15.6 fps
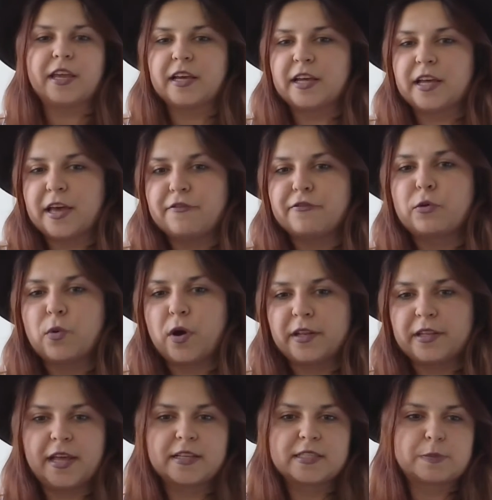Everyone
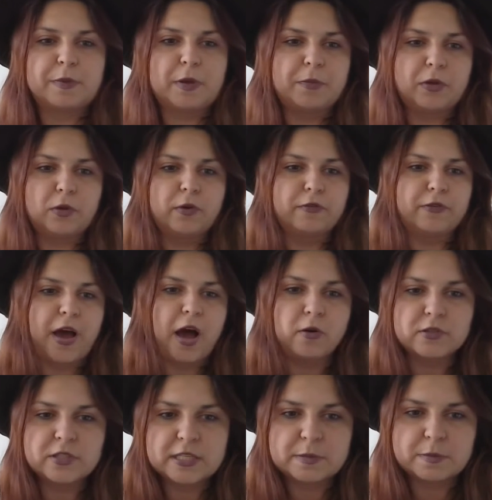else, people with
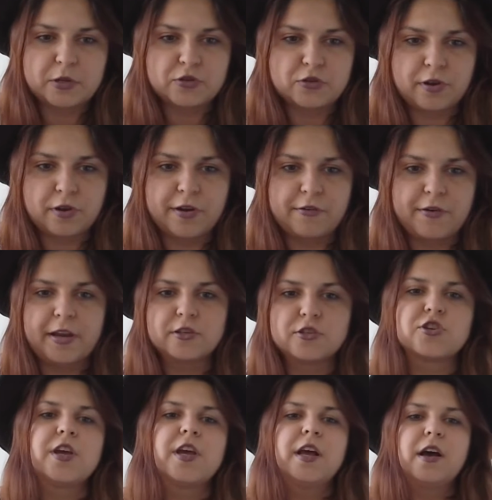autism enjoy a range
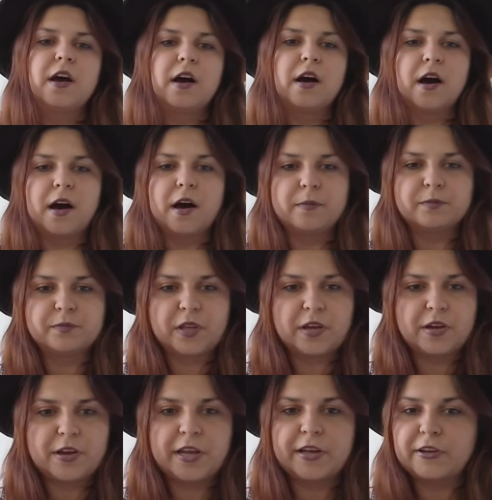
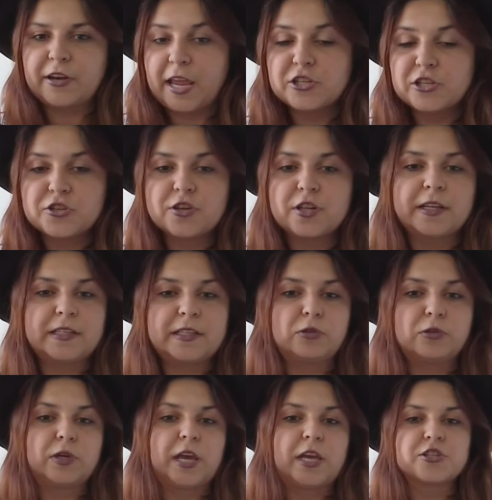recreational and
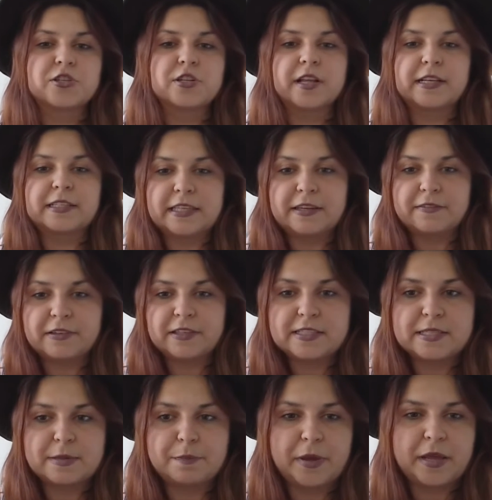educational activities
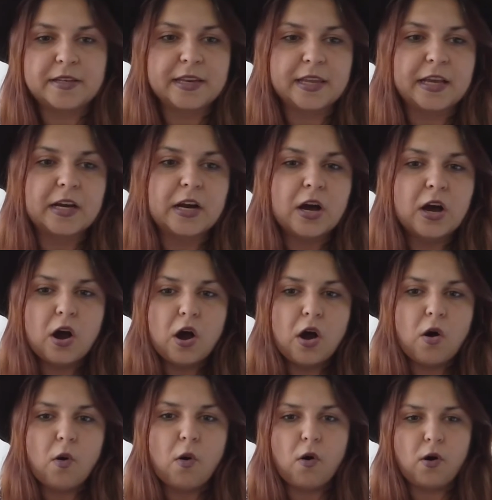depending
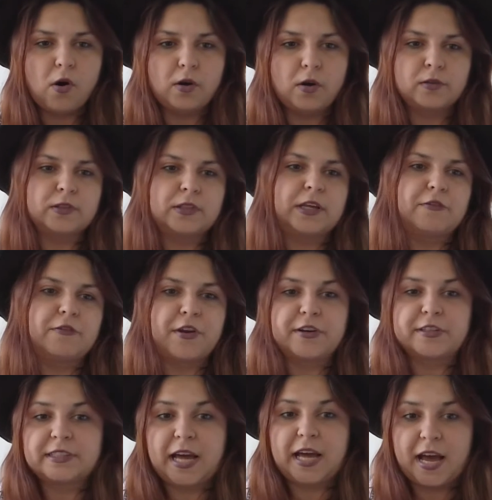on their
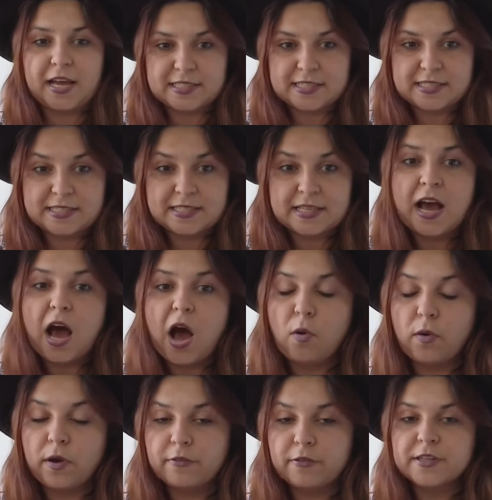tasks.
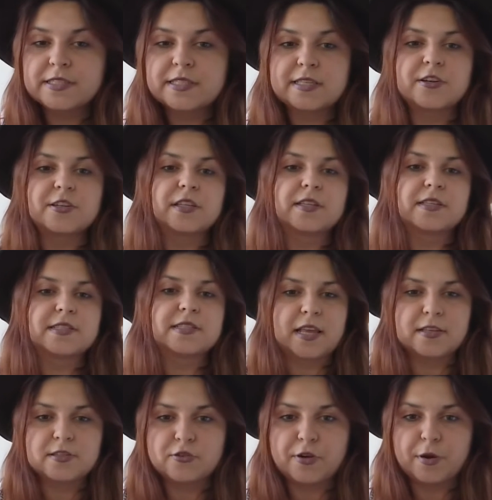However, certain
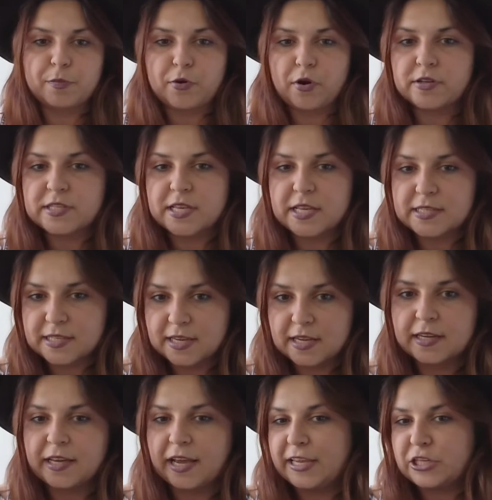sensory processing
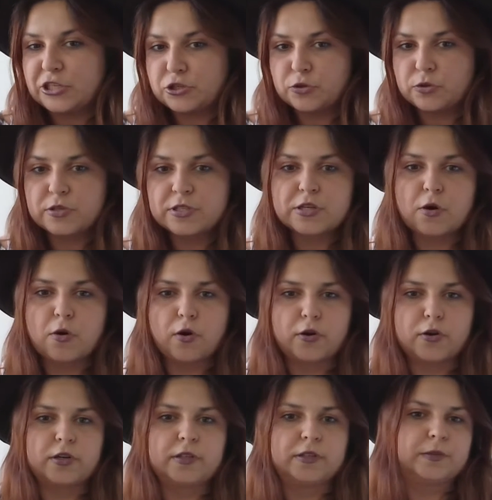issues or
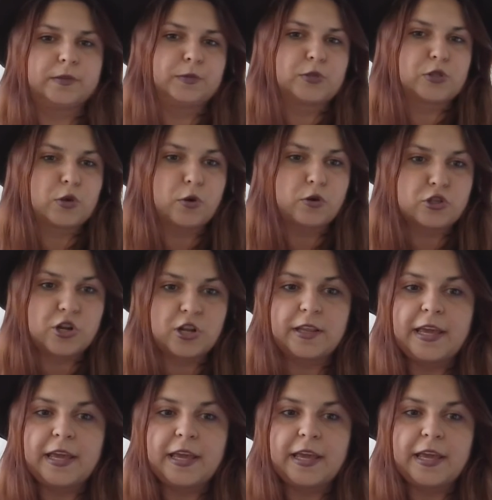social